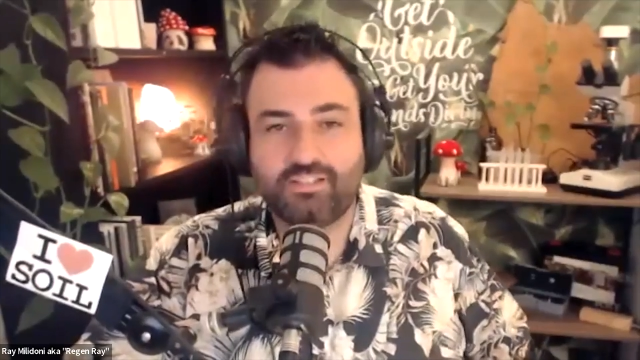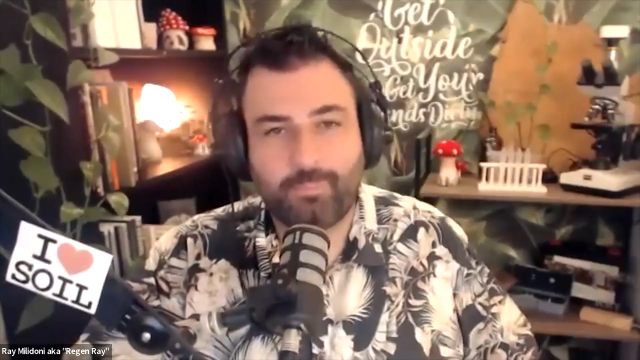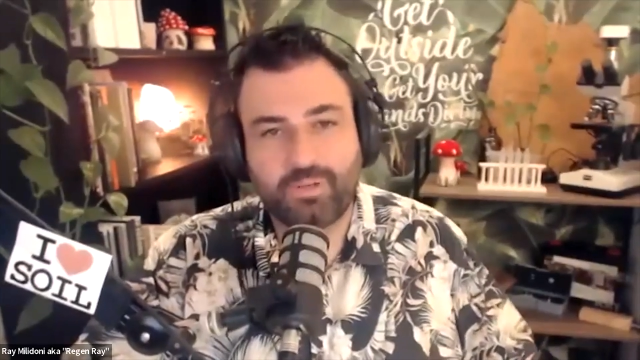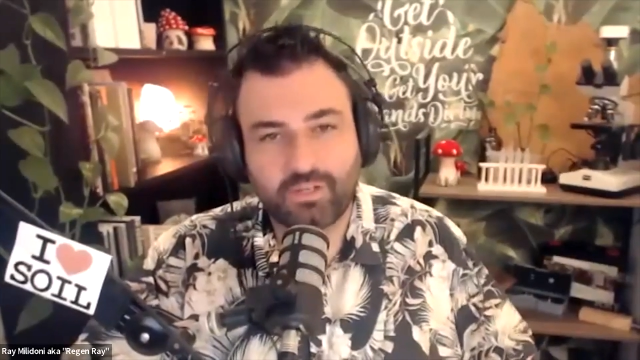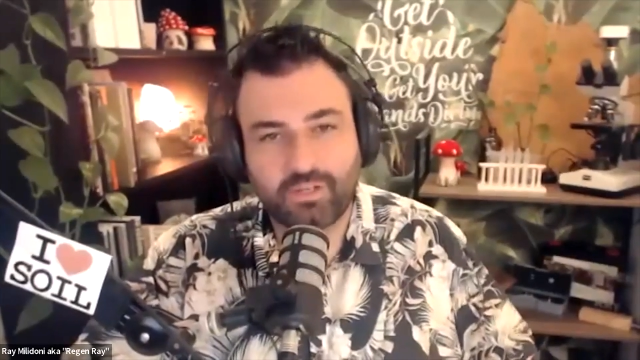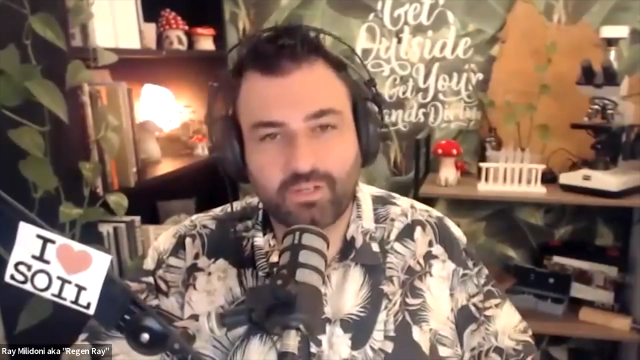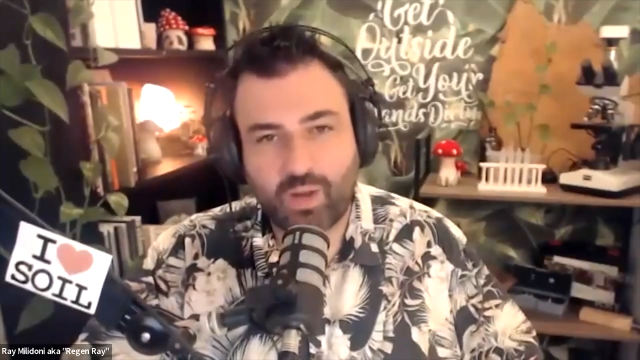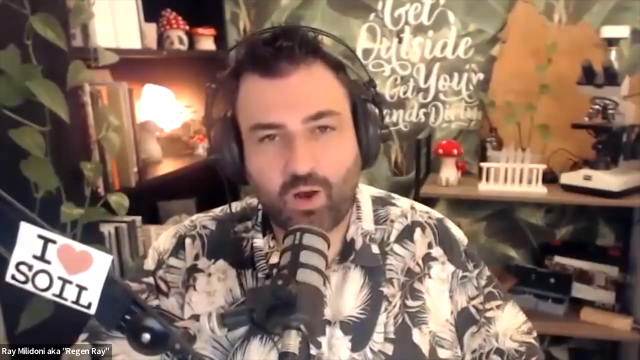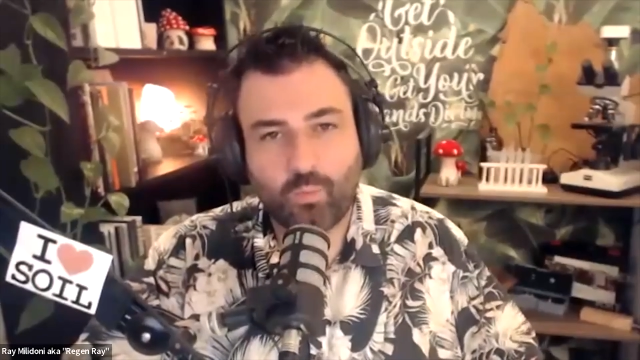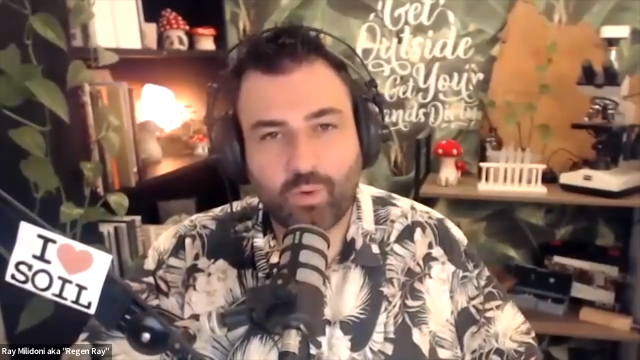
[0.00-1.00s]
side of things is
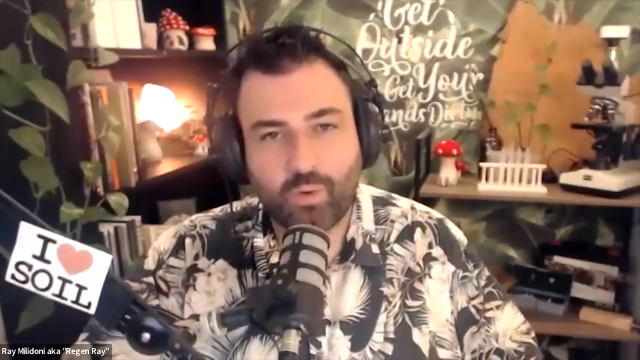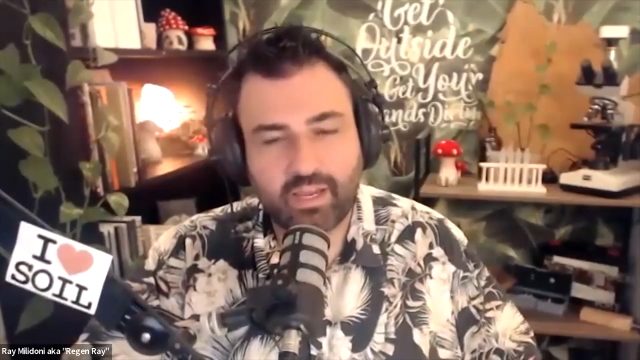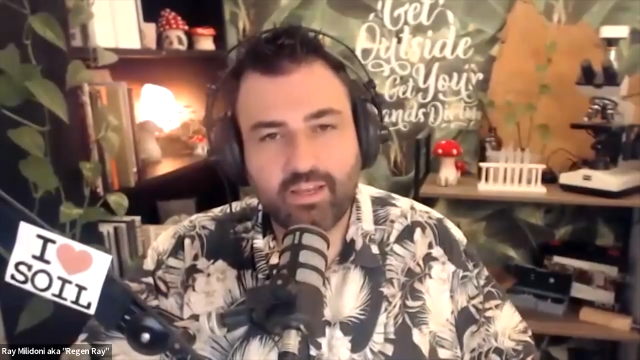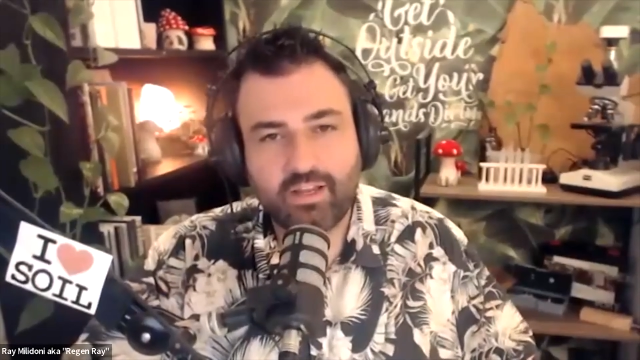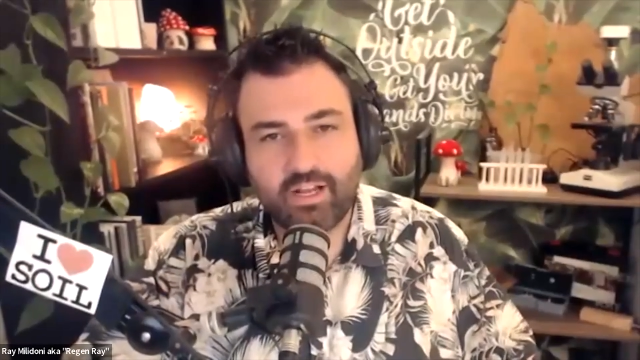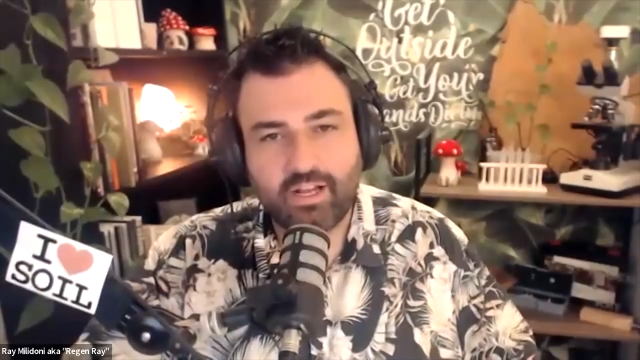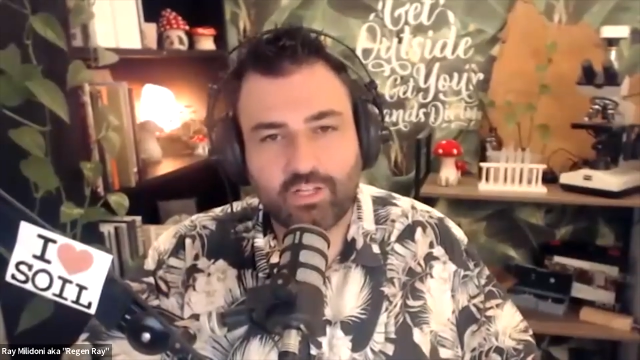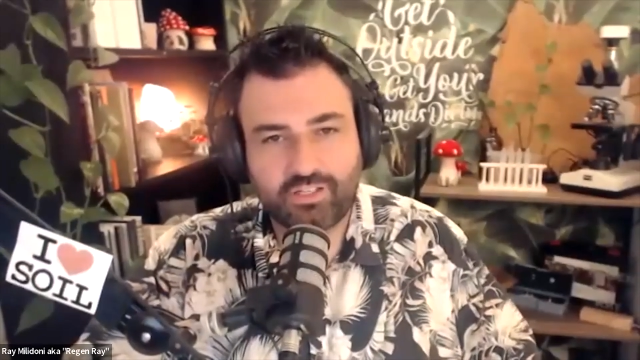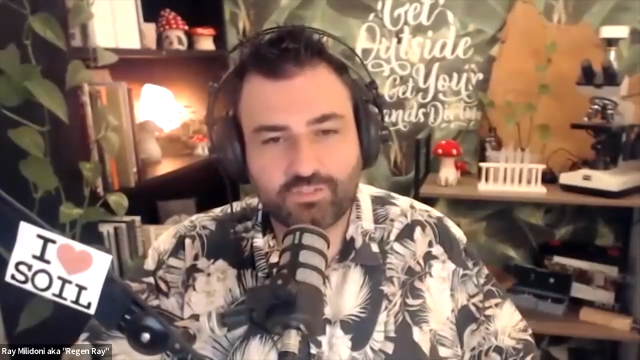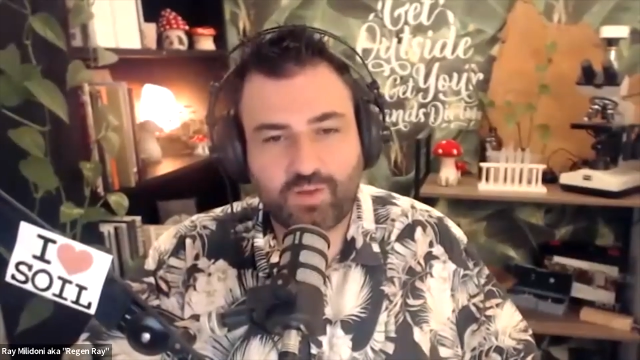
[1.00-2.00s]
happening as well, where
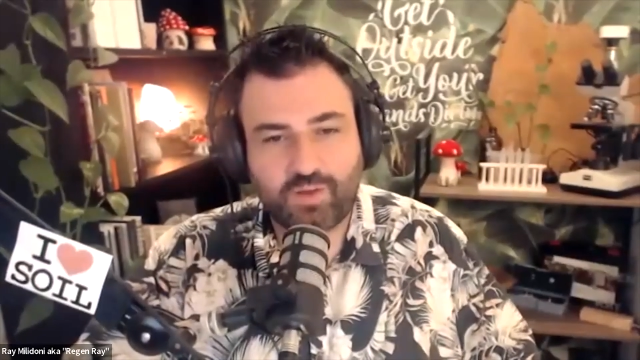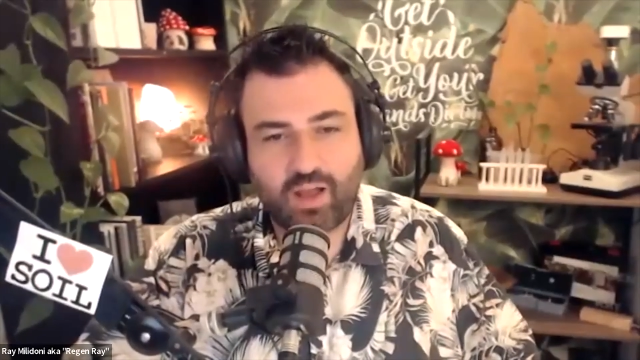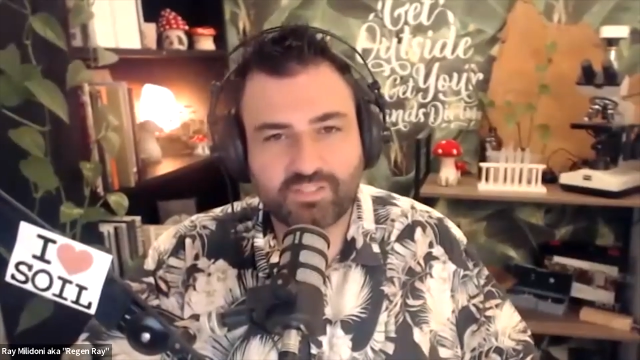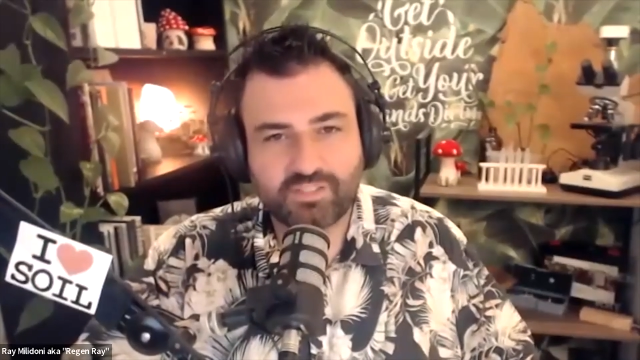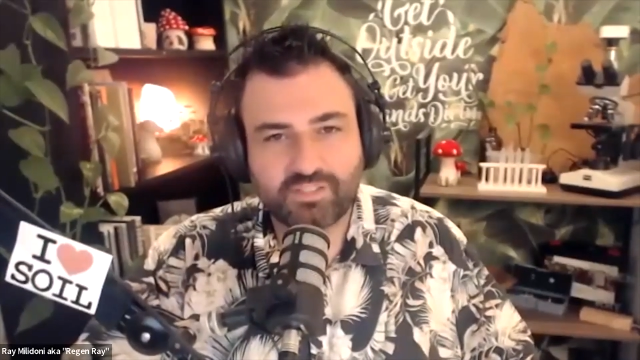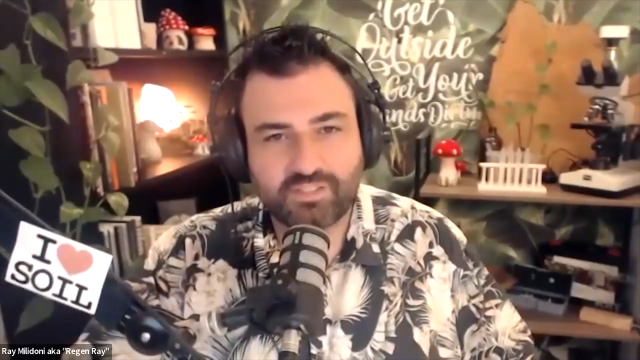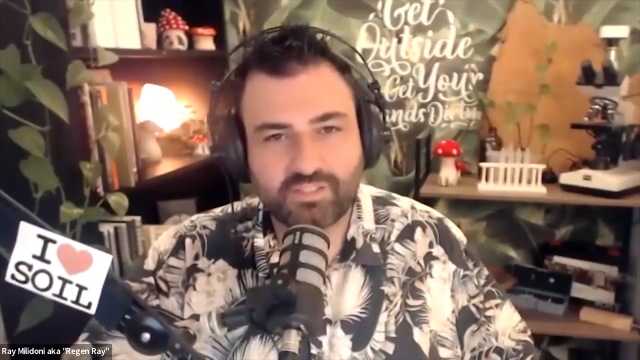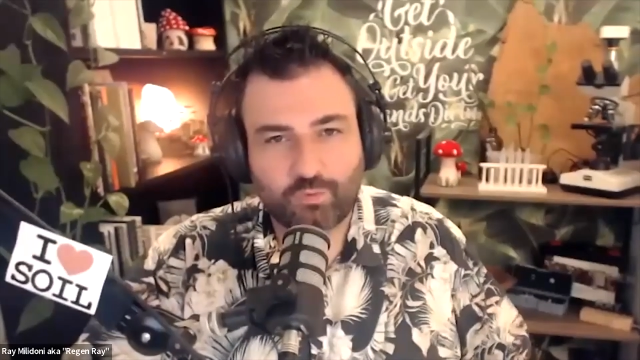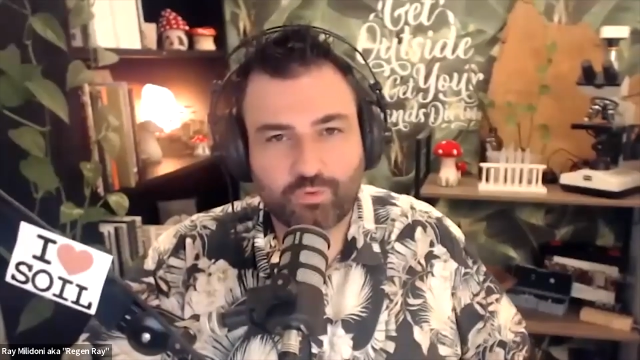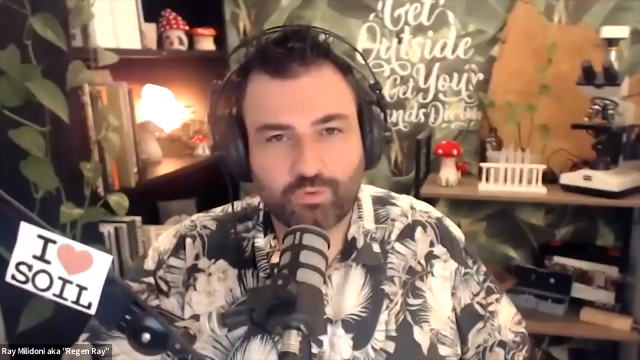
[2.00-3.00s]
a lot of these farmers are now
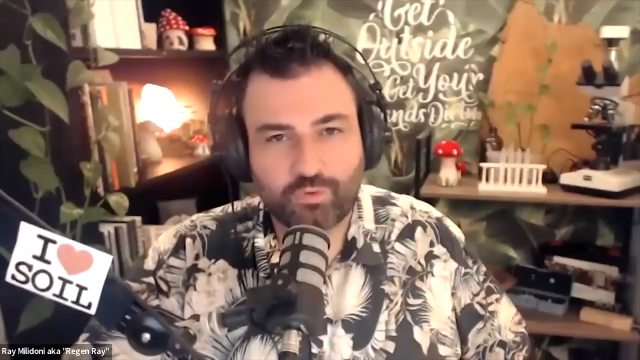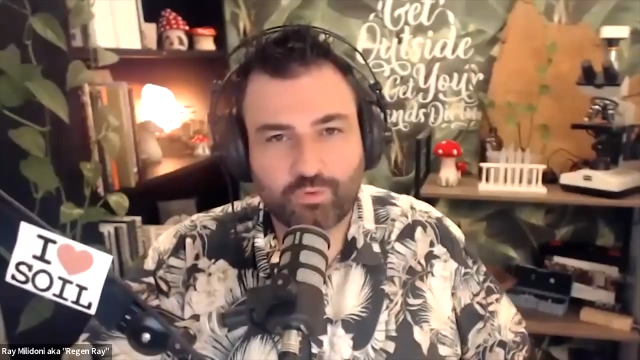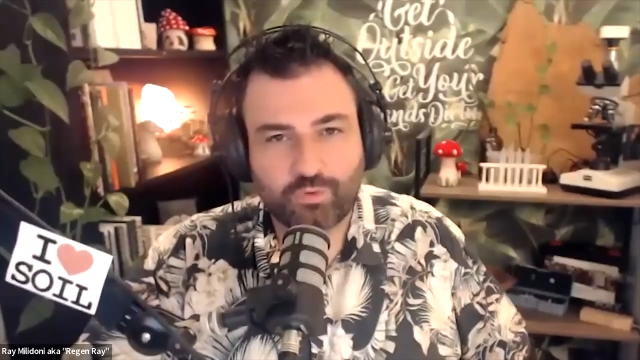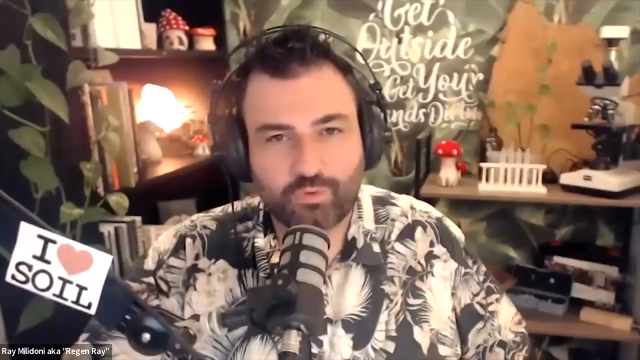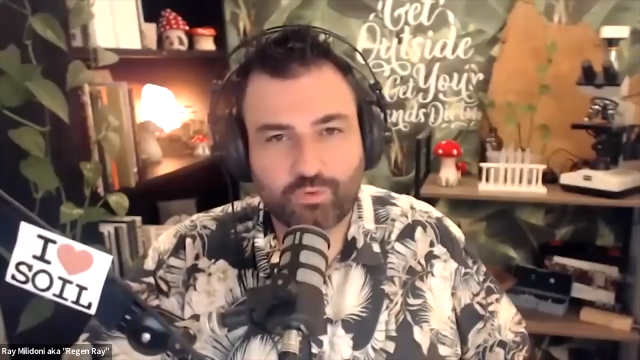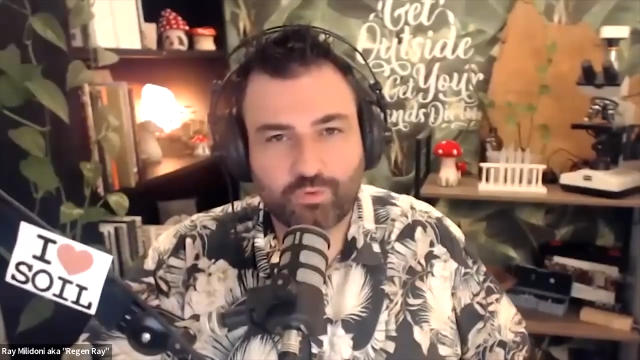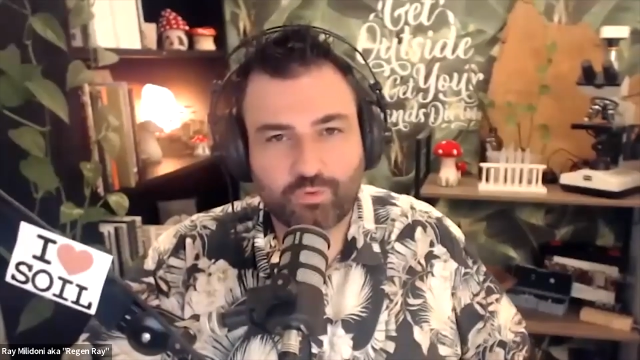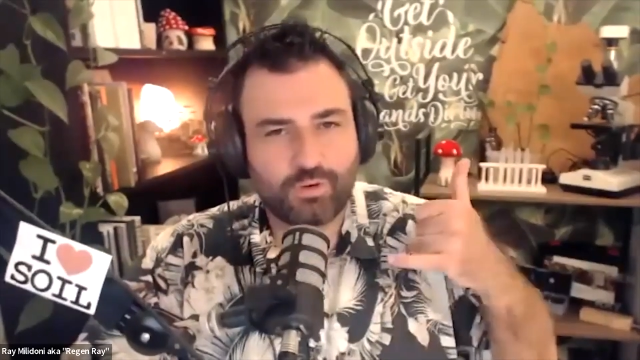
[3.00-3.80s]
ringing up their neighbor and going,